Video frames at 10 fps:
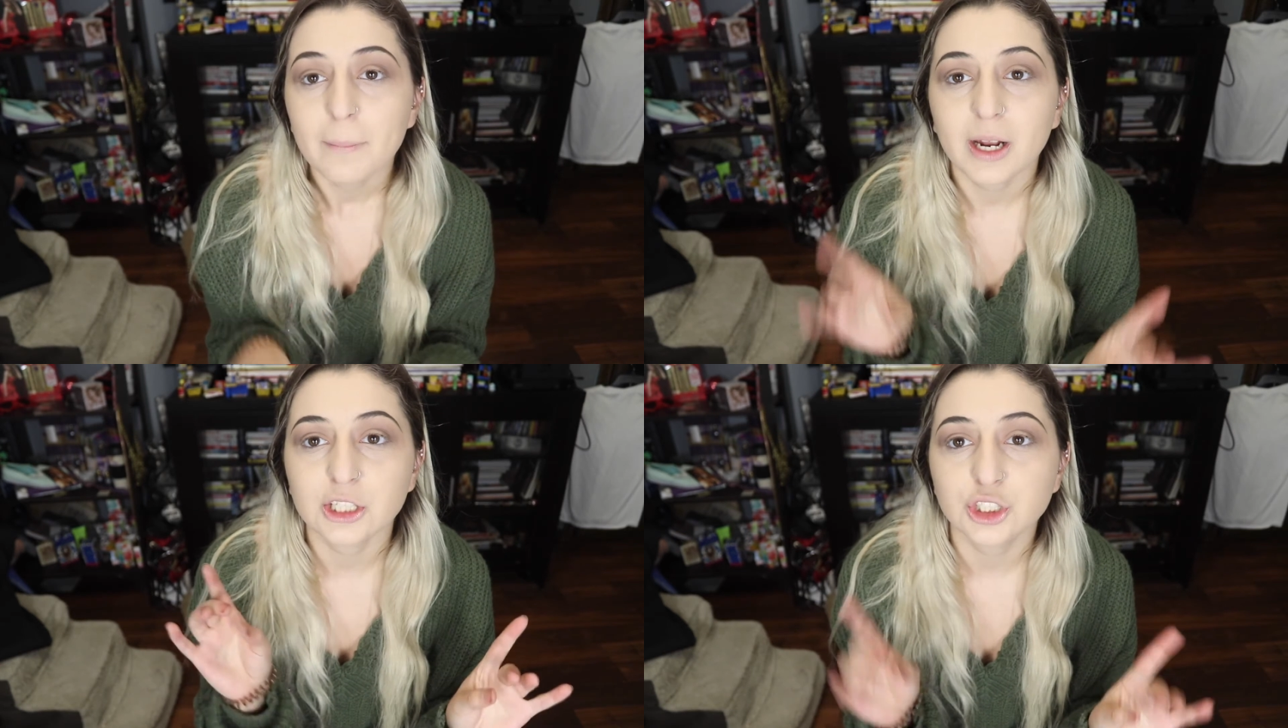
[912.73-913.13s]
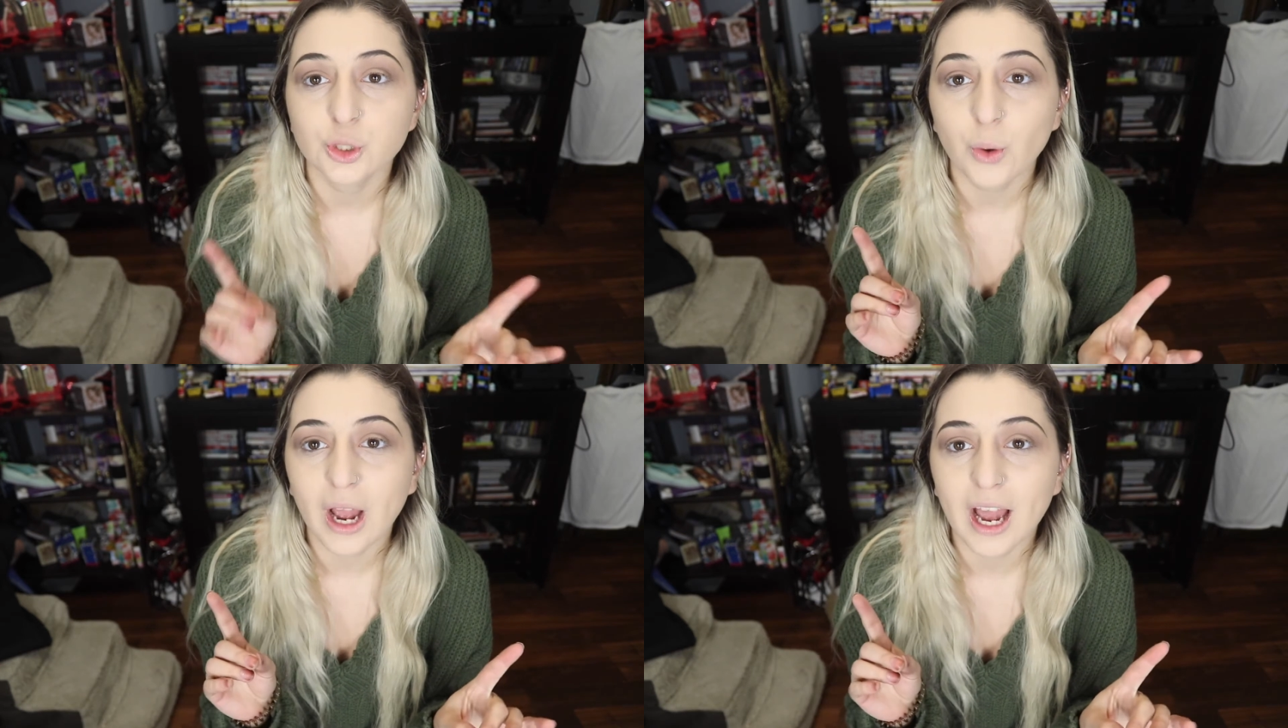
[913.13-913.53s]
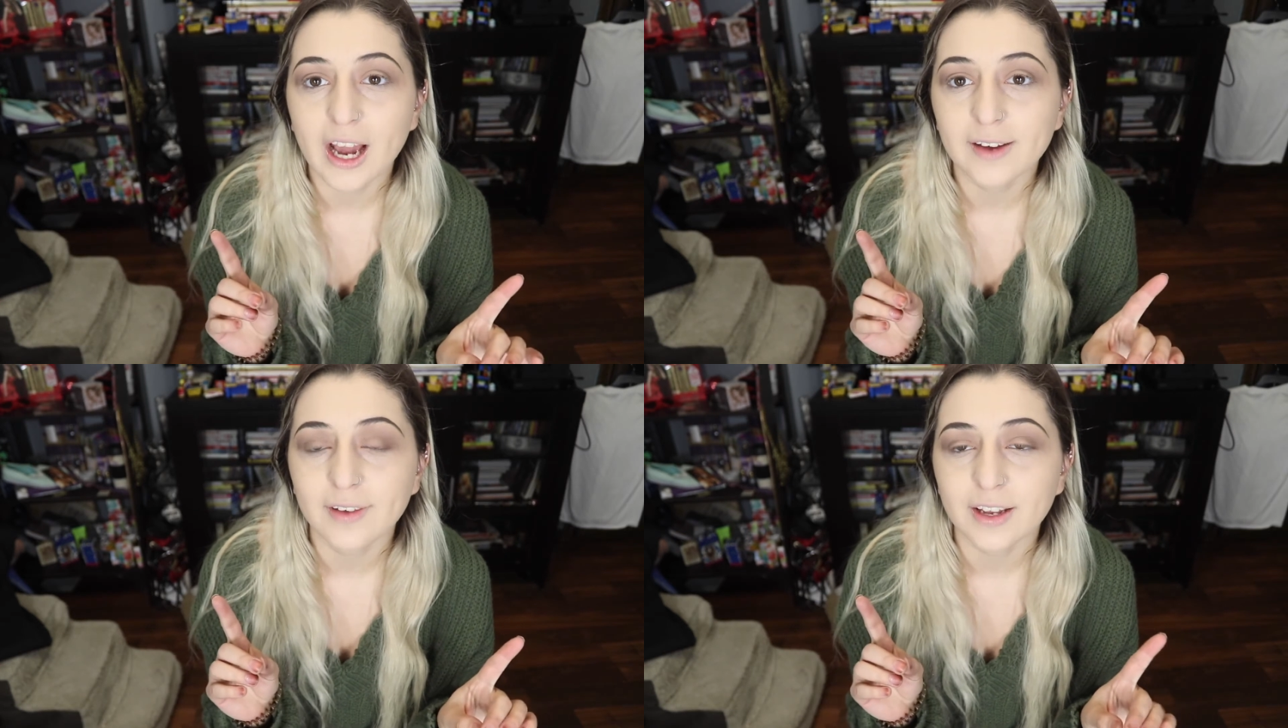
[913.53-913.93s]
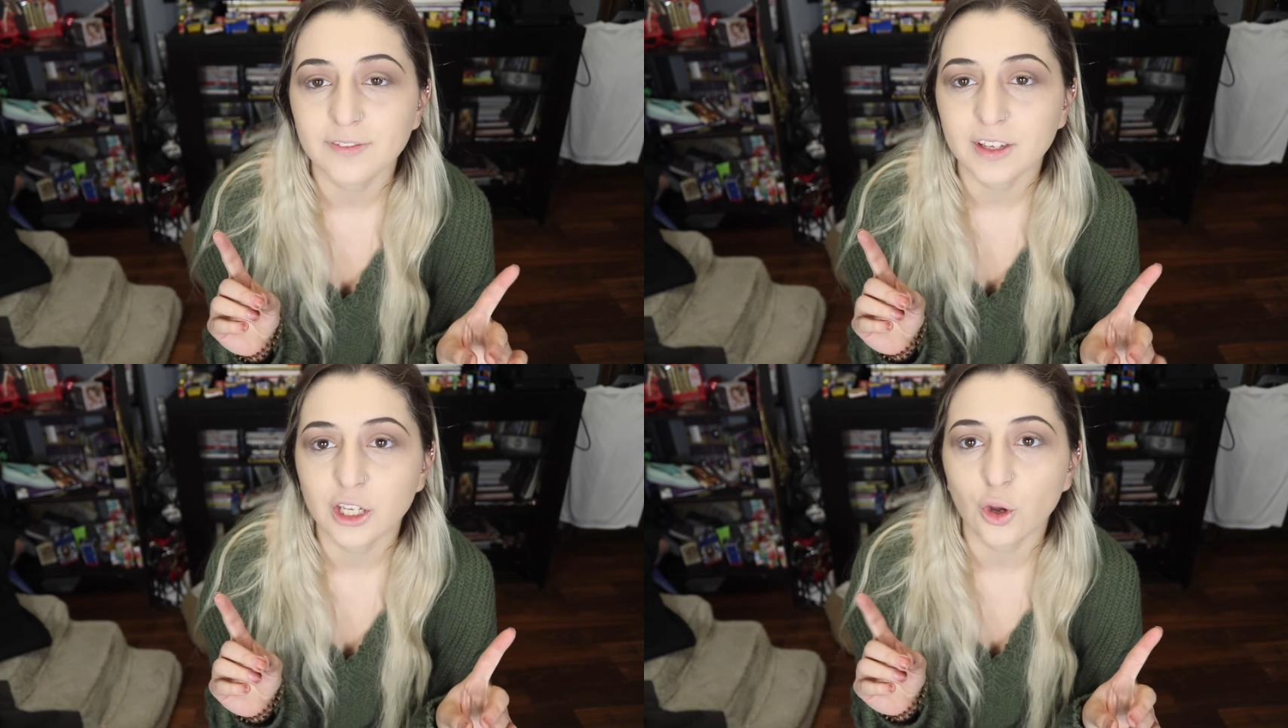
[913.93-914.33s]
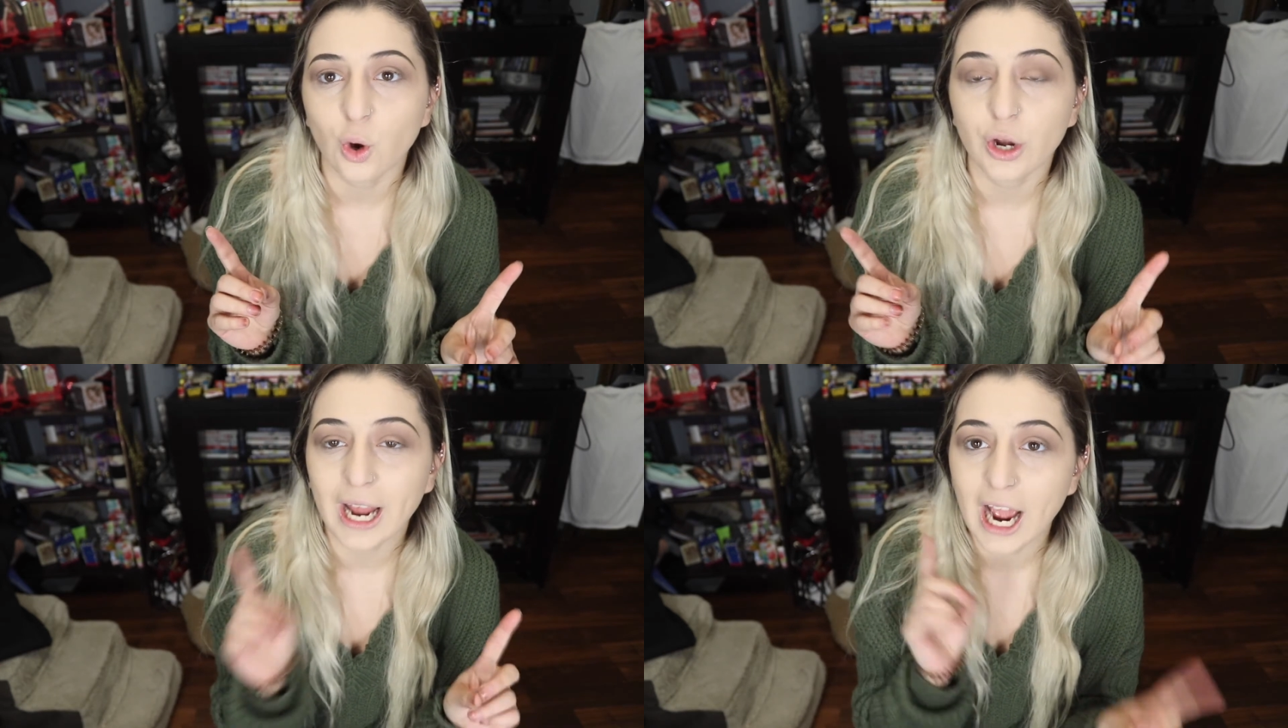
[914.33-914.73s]
But I do have a video
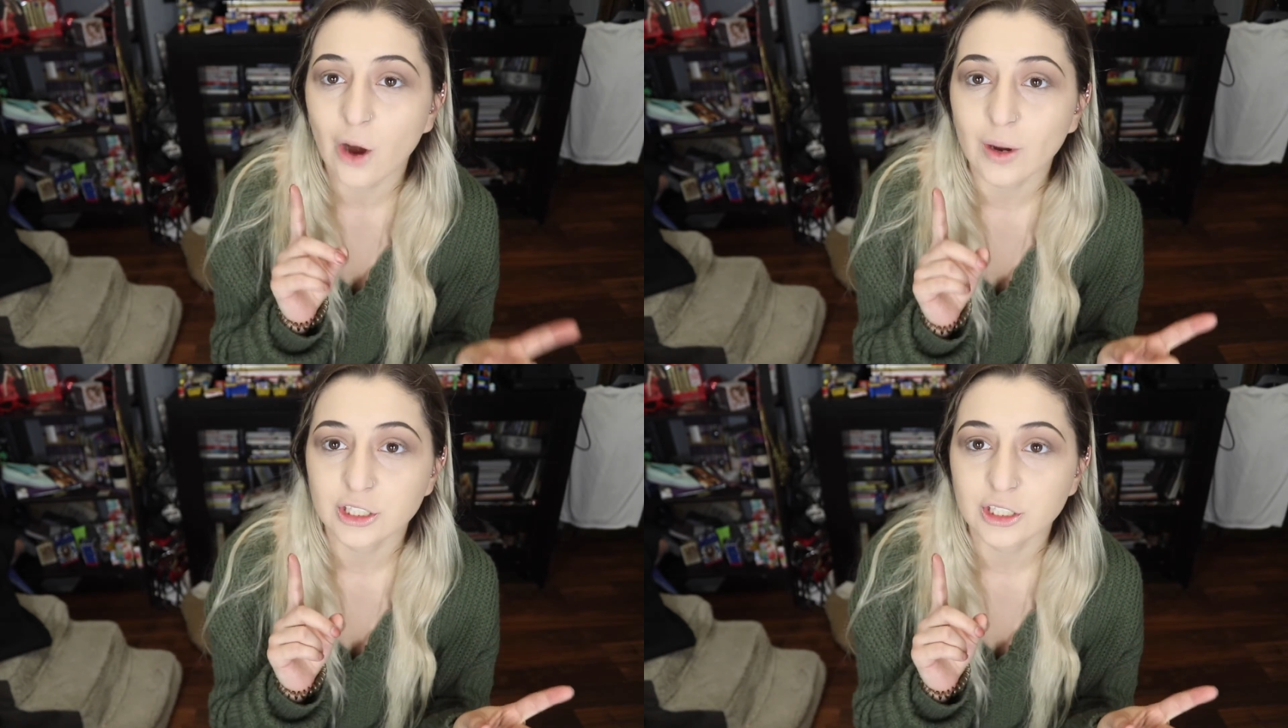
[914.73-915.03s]
on how